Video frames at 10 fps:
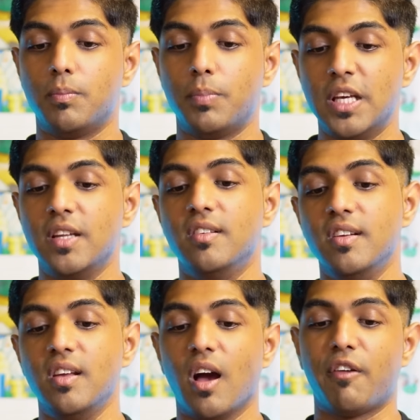
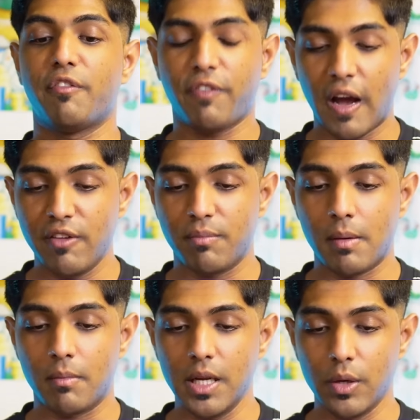LPDDR5
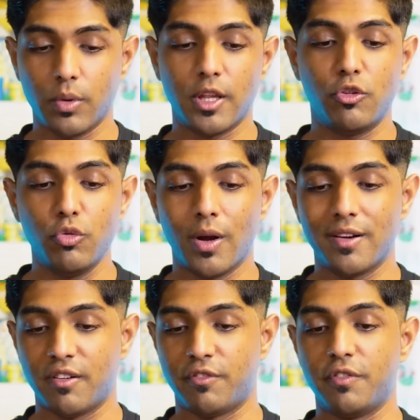memory with a
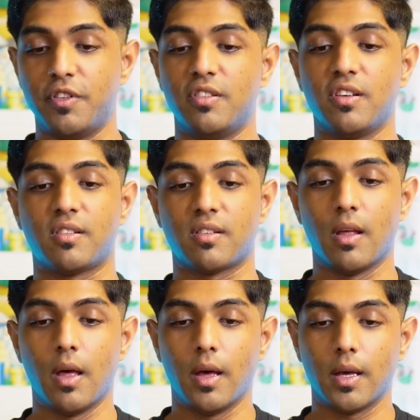256
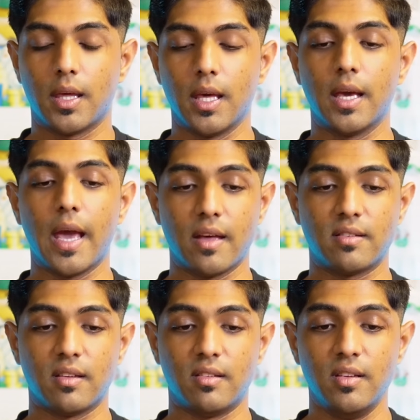gig
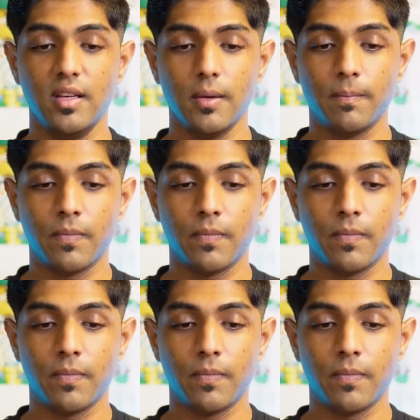SSD,